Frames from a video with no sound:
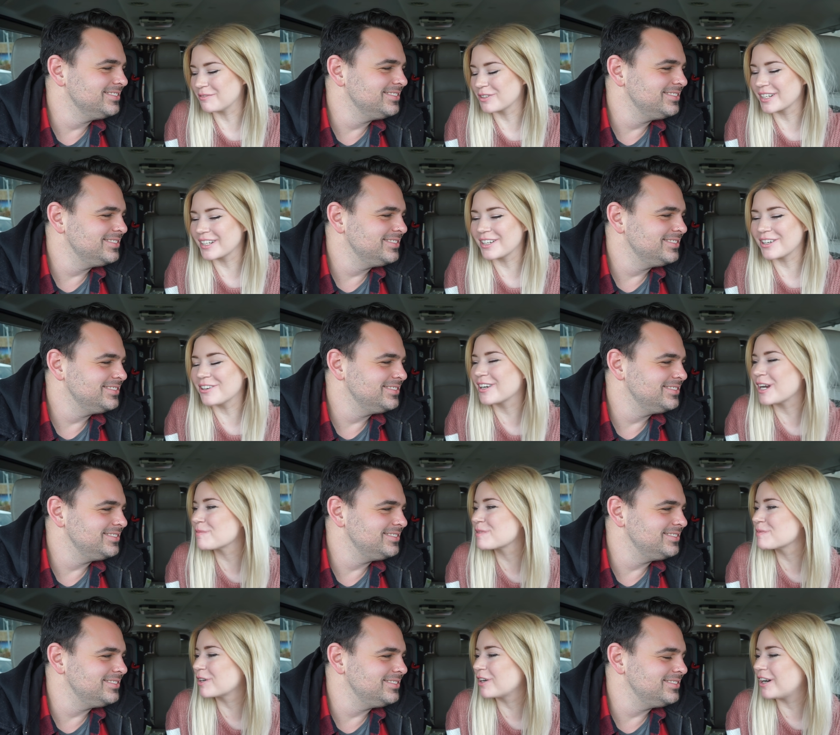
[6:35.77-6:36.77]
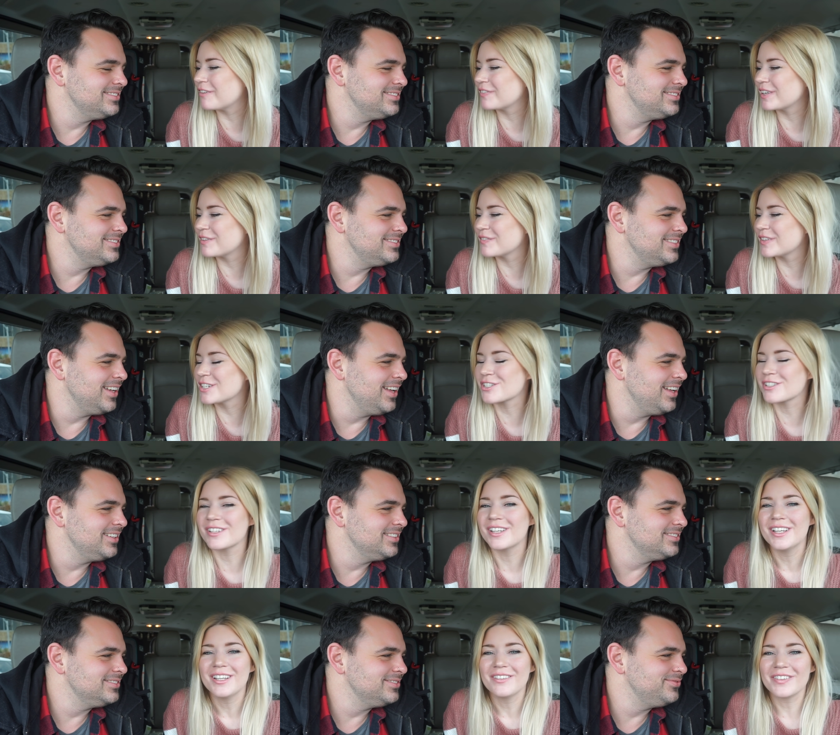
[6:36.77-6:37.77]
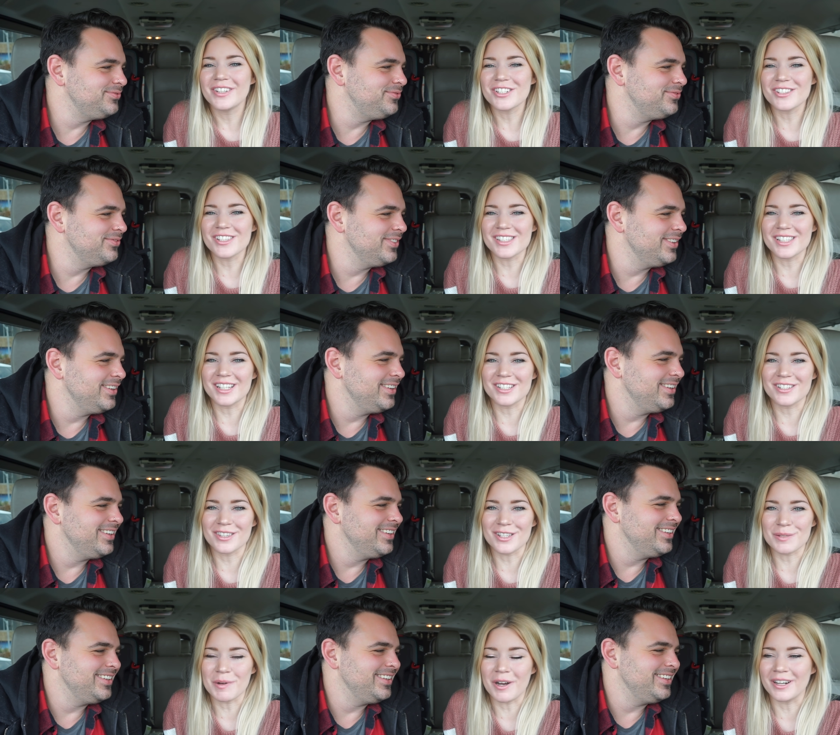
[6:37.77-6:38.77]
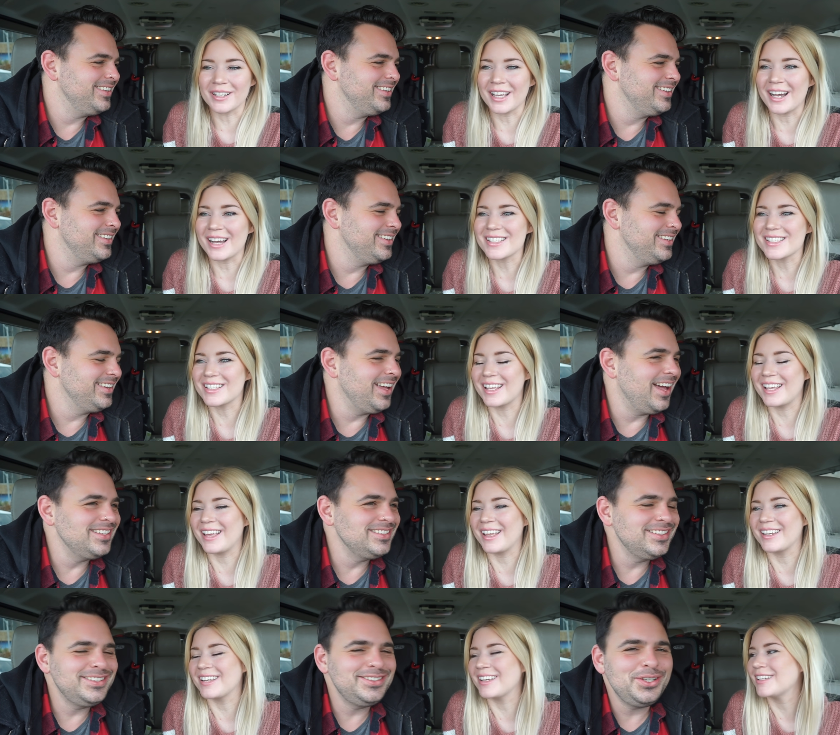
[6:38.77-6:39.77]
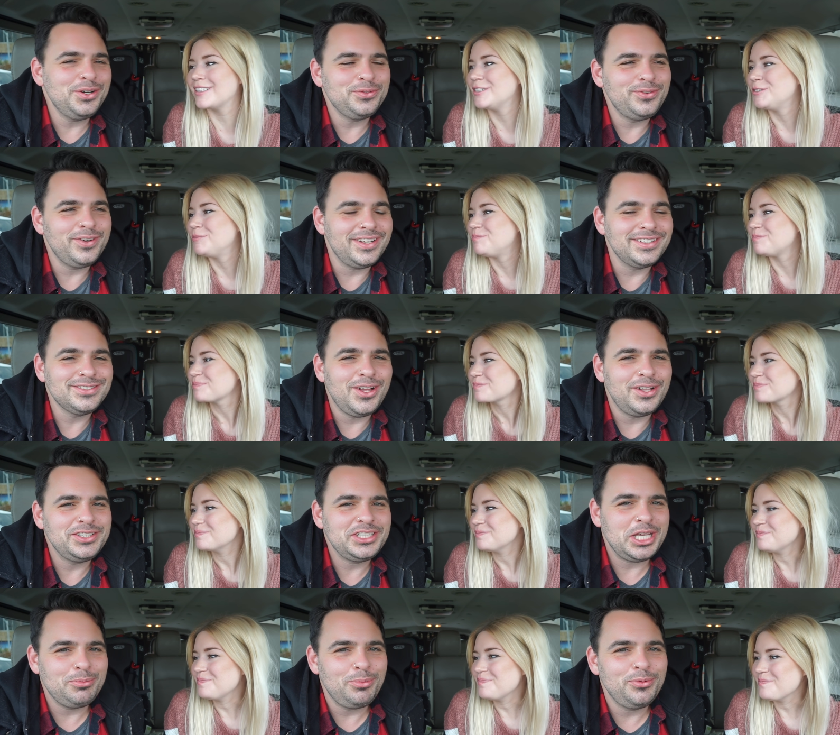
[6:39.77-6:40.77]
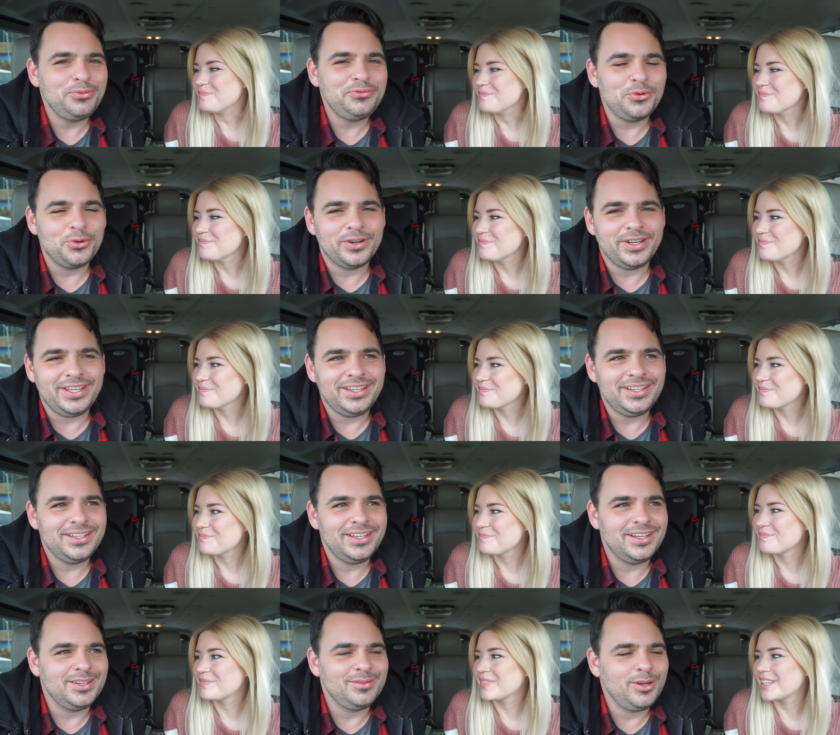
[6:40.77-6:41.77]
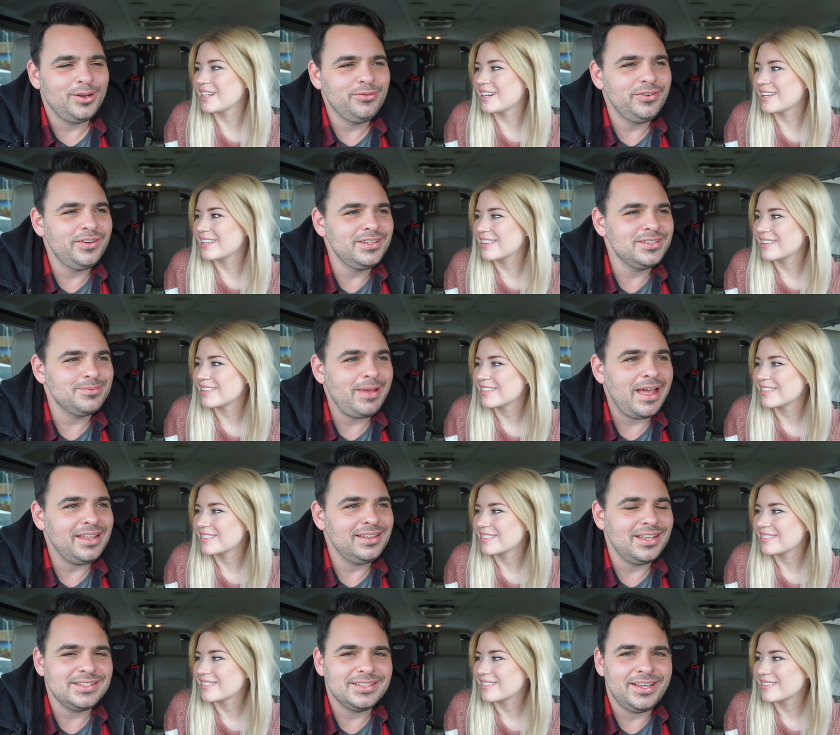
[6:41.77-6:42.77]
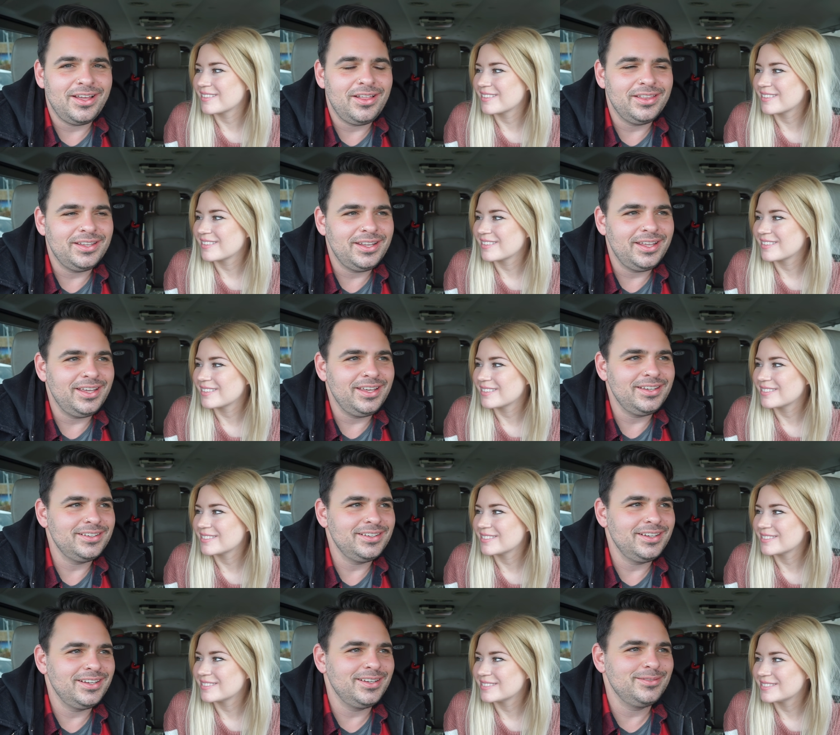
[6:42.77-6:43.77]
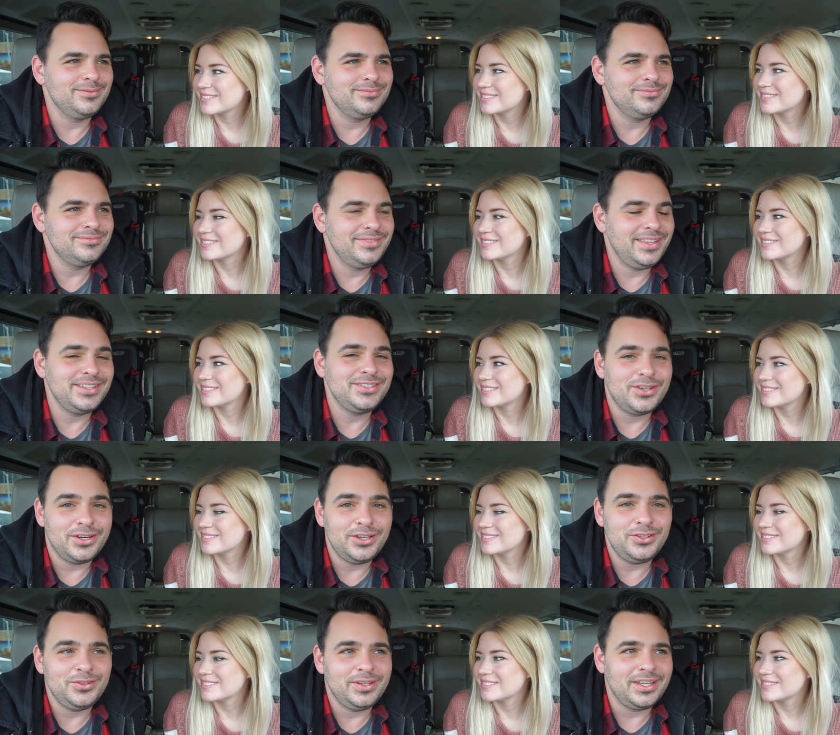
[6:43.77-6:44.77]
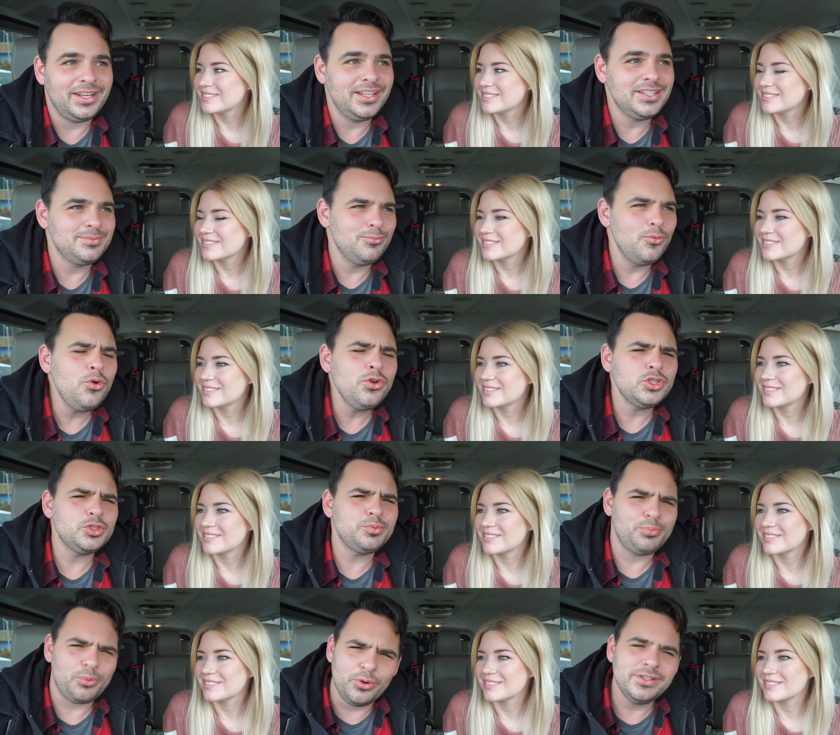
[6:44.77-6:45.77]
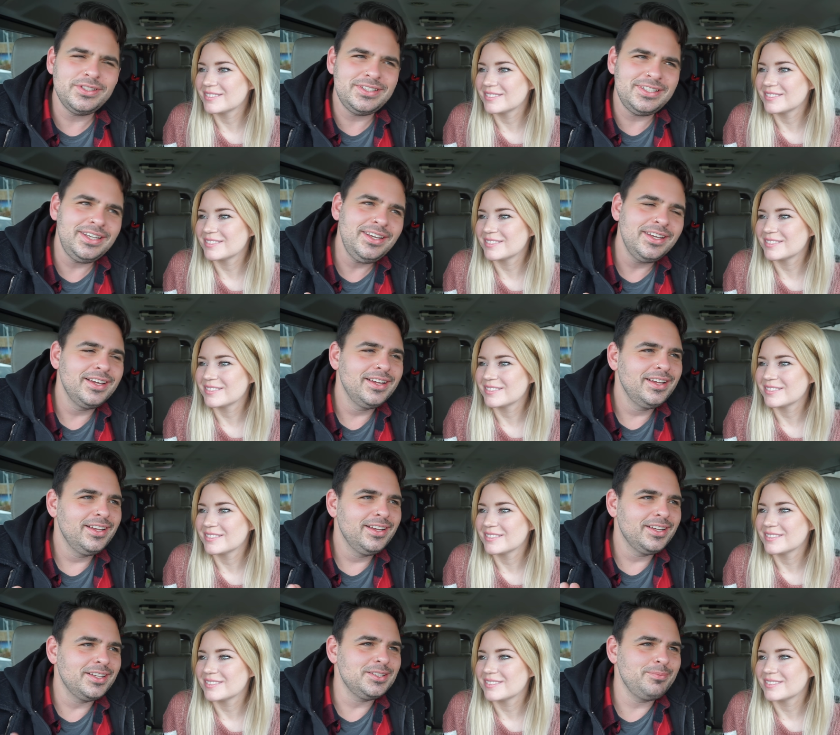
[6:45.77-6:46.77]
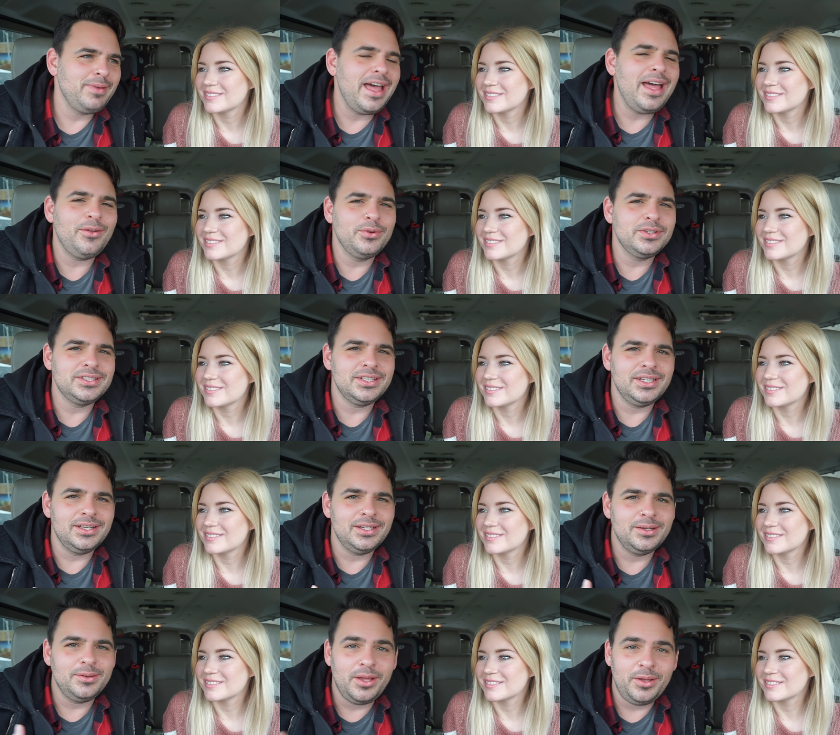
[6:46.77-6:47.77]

Speaker 1: we're going to go grab some coffee and finish yeah. finish listening to this podcast. Guys, and it's so fun. It's called Table forty. Um,
Speaker 2: yeah. Our friends Matt and Leslie Holiday, um, they started doing it. It's more sportsy because Matt was a,